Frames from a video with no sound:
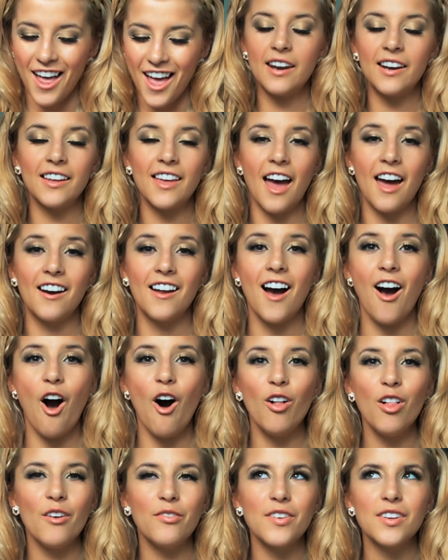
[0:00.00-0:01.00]
And again,
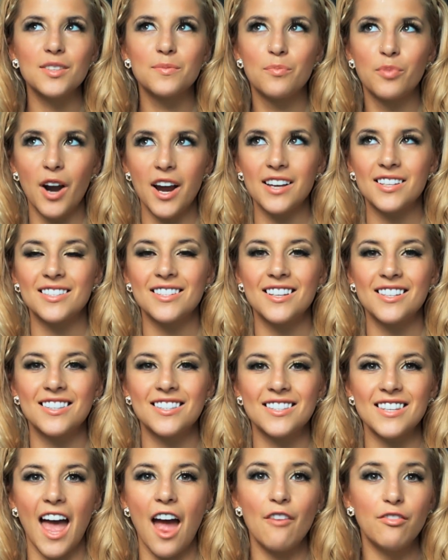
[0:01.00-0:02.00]
all of these
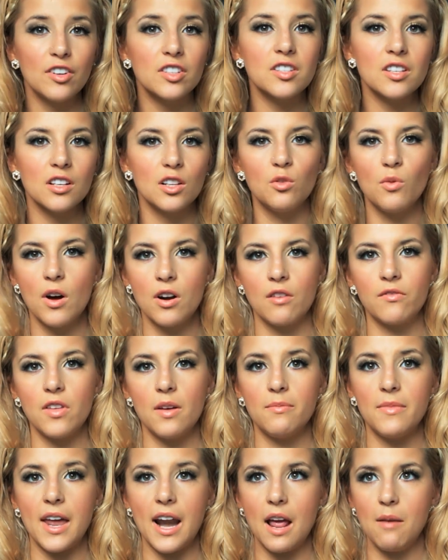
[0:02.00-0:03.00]
bracelets, every single one of
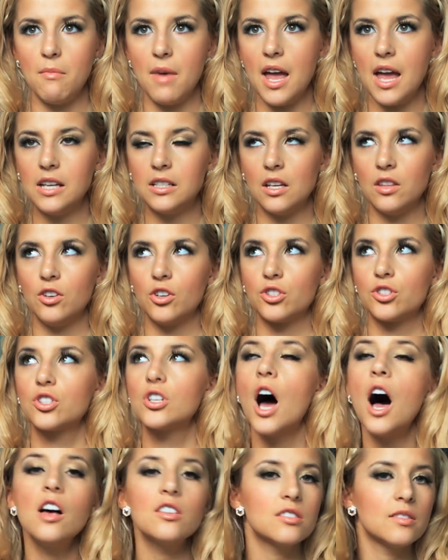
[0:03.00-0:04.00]
them that I made, and there's
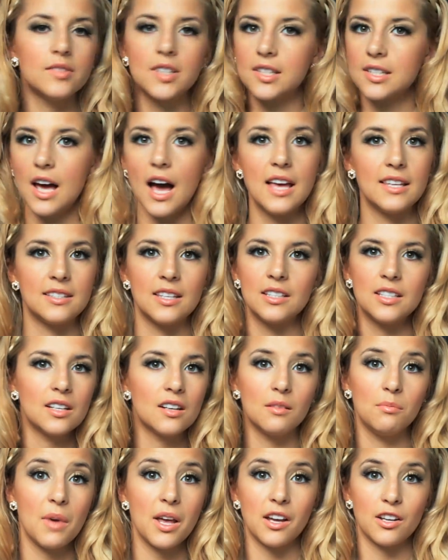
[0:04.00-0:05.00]
tons of designs that
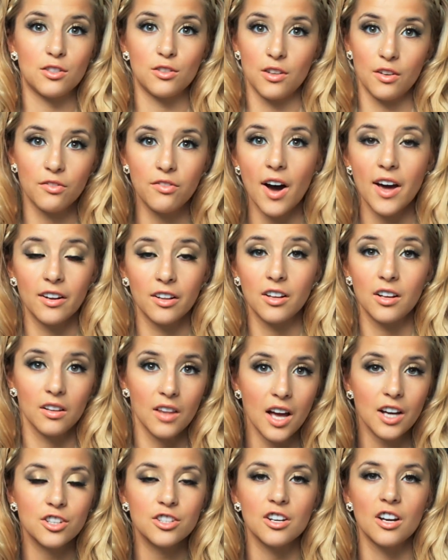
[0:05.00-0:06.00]
didn't make it to the final
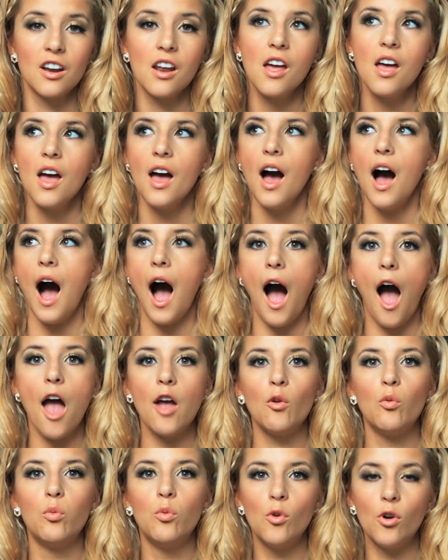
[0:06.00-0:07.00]
collection,
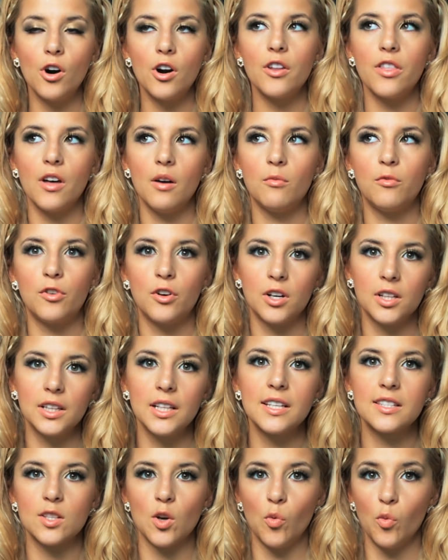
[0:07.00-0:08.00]
I wore them for at
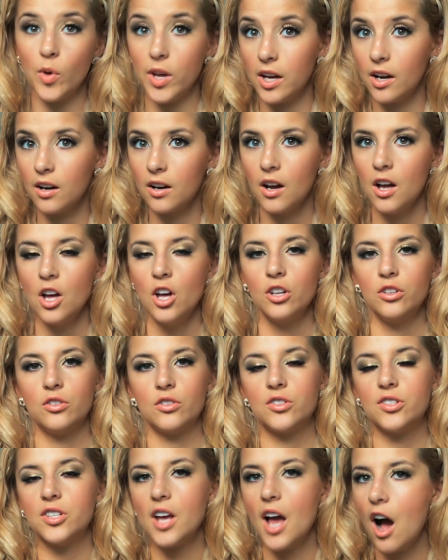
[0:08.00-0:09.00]
least a week
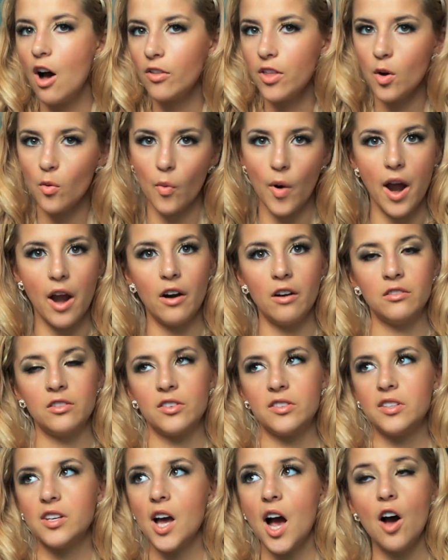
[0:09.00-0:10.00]
to see how they wear,
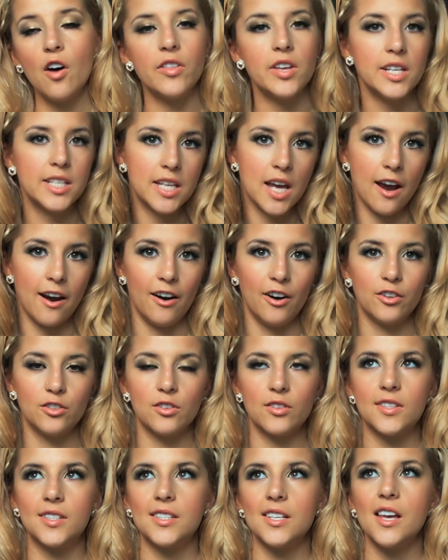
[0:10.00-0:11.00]
to see how they tear,
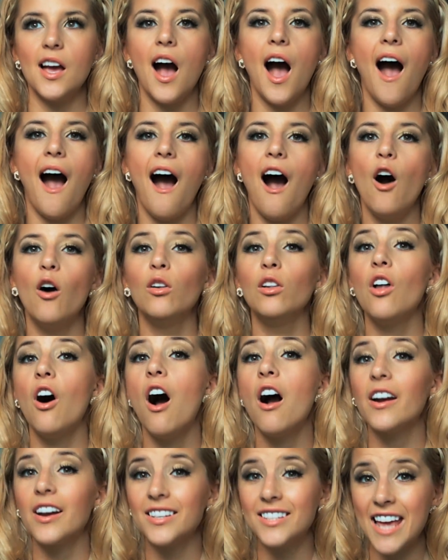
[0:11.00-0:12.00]
to see how
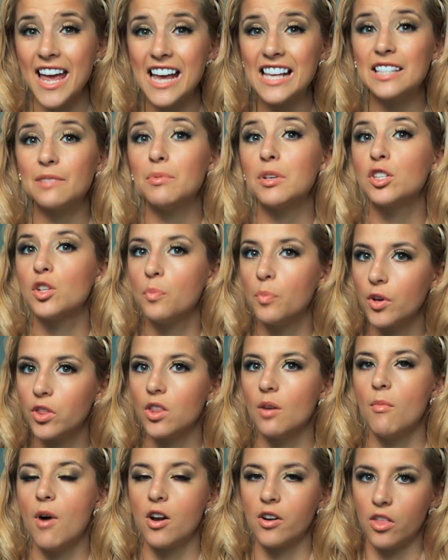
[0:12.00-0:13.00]
long it takes me to
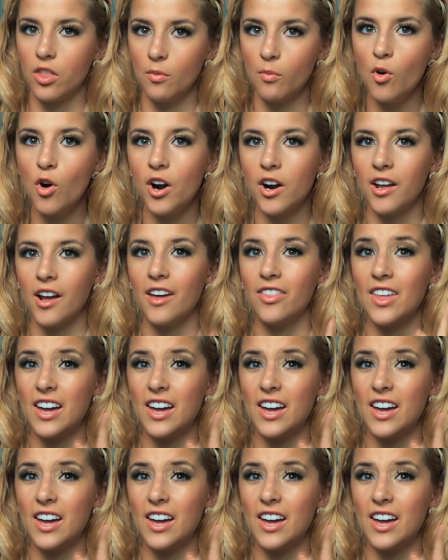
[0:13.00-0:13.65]
put them on in the morning.